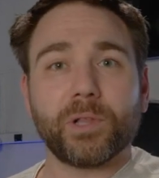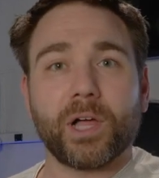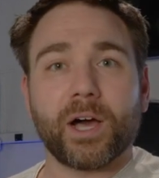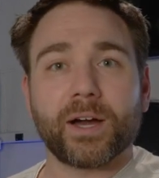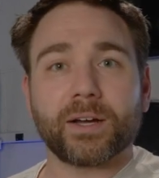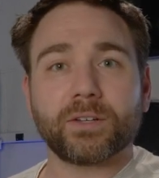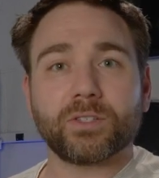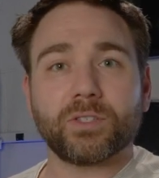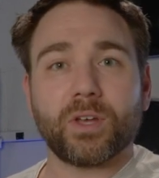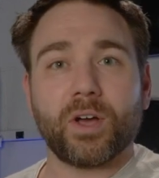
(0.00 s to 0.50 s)

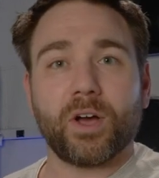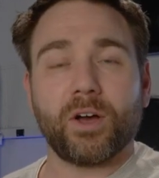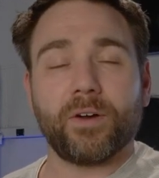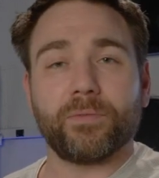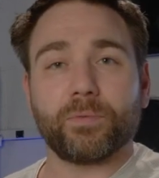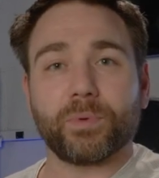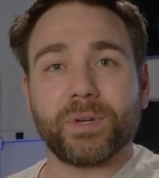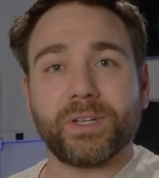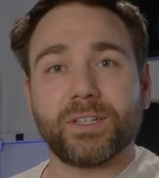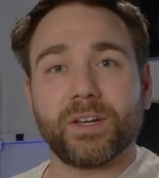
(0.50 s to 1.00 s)
blocks
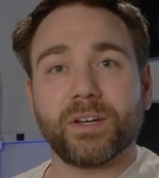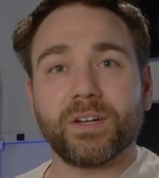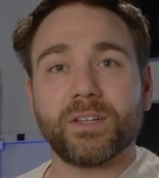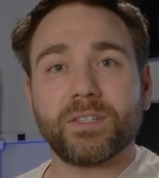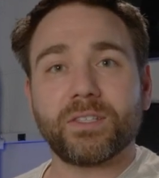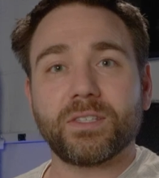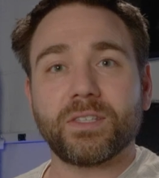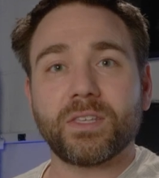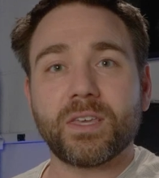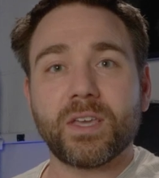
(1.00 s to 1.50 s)
of
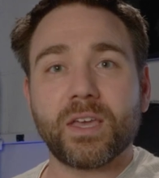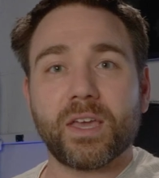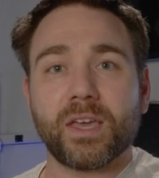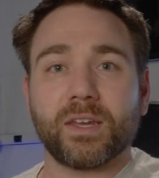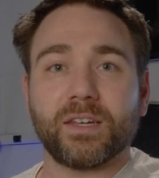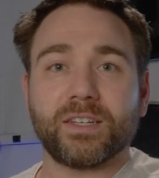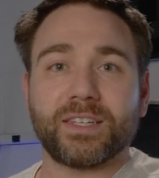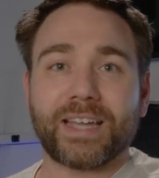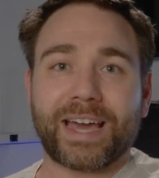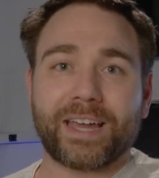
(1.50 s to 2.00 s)
redundancy
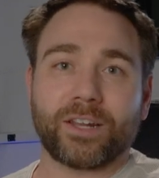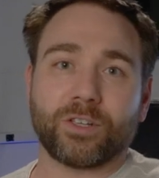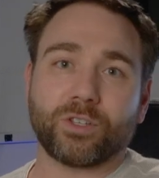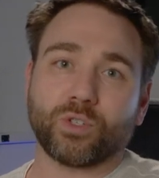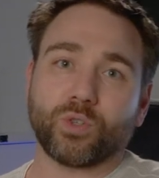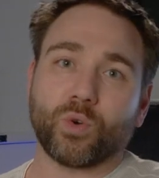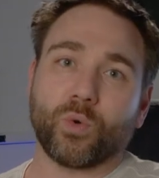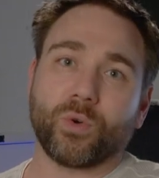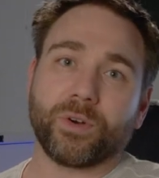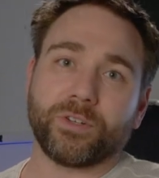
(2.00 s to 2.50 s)
in data
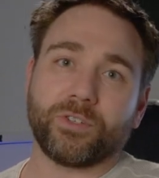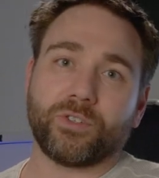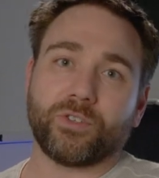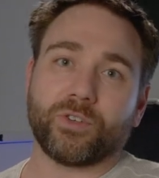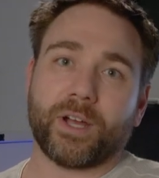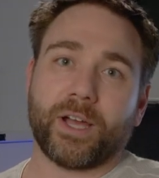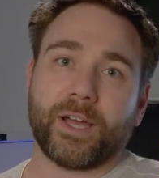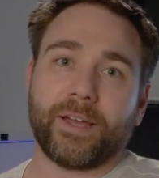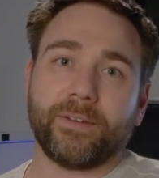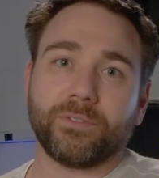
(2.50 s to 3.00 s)
storage
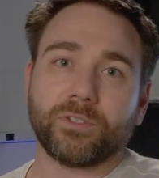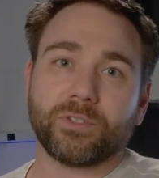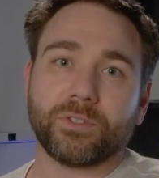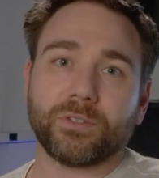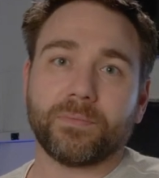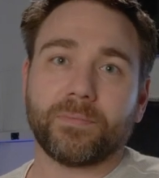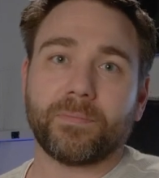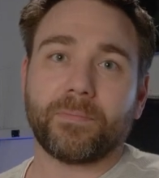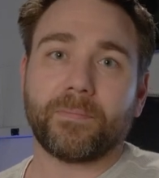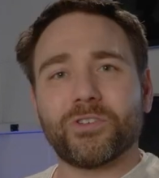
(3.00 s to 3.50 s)

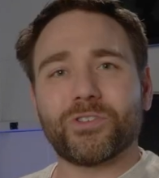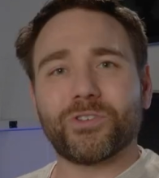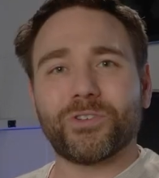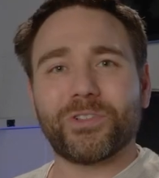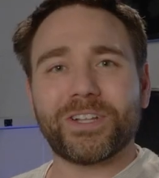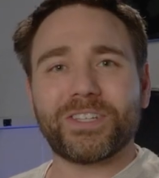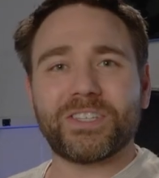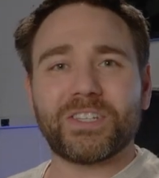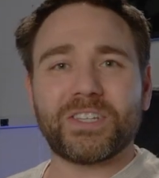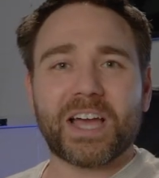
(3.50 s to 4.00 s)
drives. So
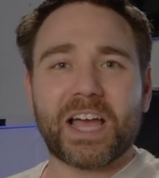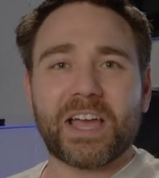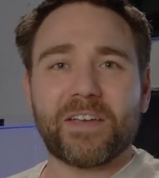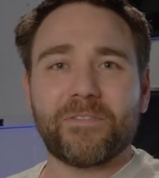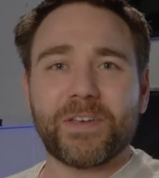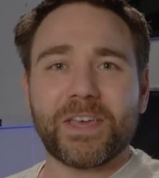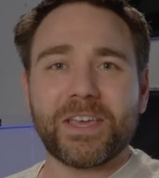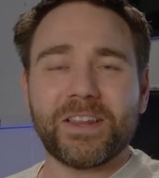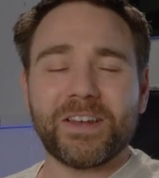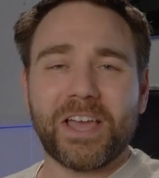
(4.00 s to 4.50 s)
let's
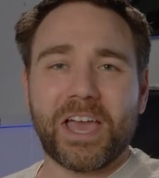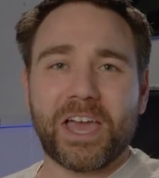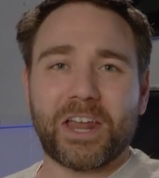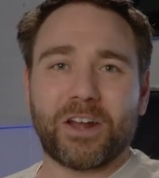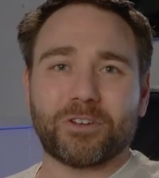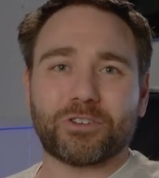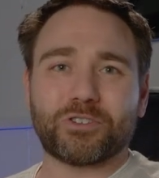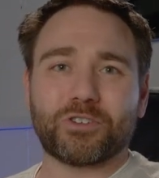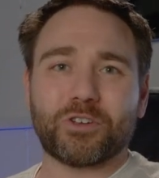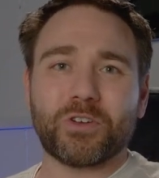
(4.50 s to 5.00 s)
dive in and
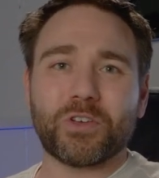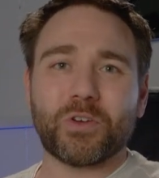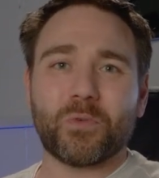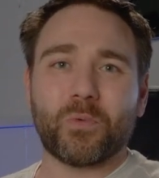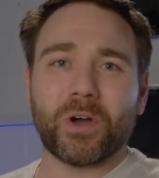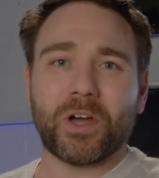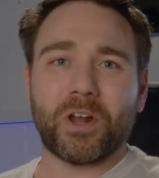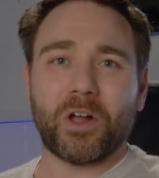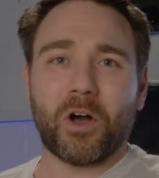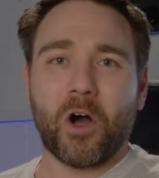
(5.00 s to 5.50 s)
I'll show you
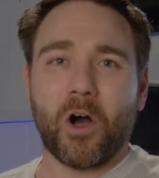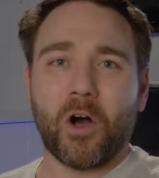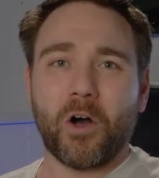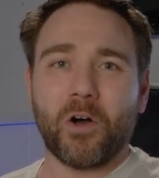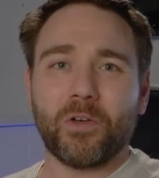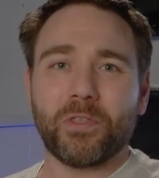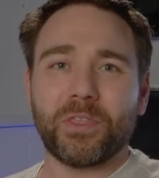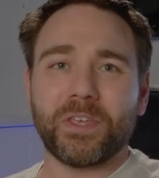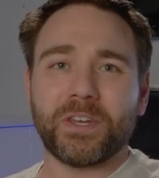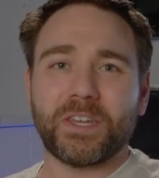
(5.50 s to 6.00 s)
what
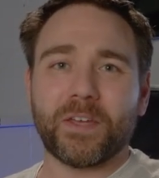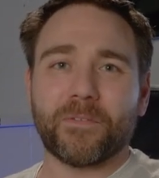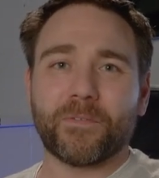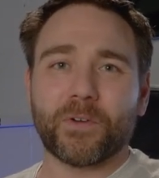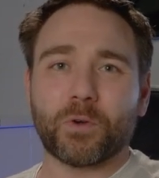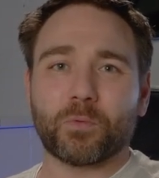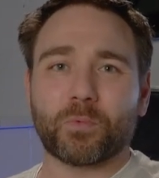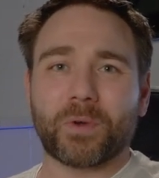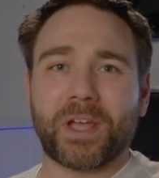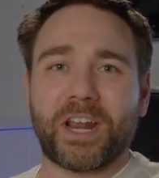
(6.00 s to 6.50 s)
all the
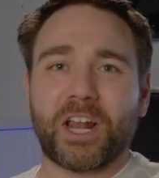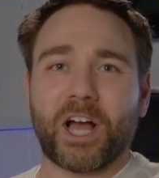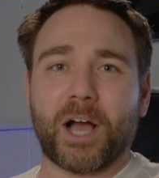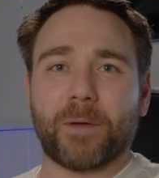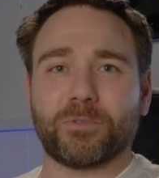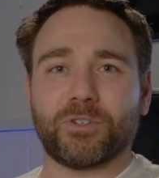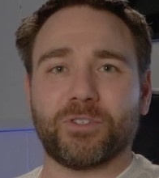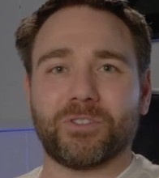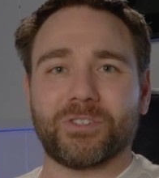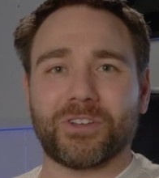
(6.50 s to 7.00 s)
different RAID
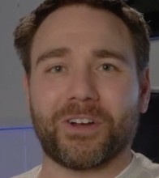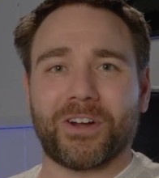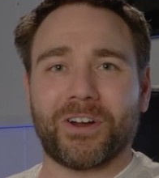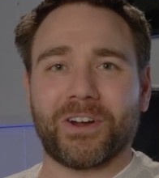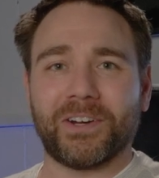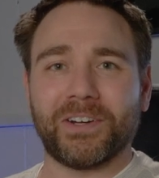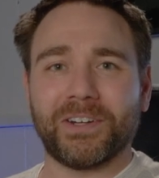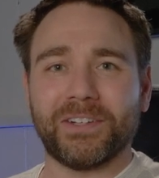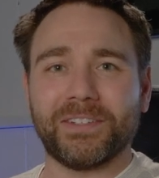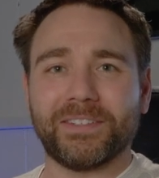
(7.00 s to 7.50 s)
options
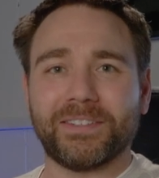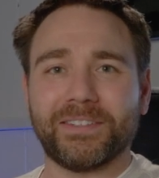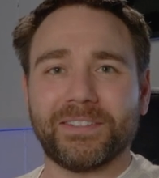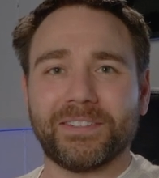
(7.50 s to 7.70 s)
are.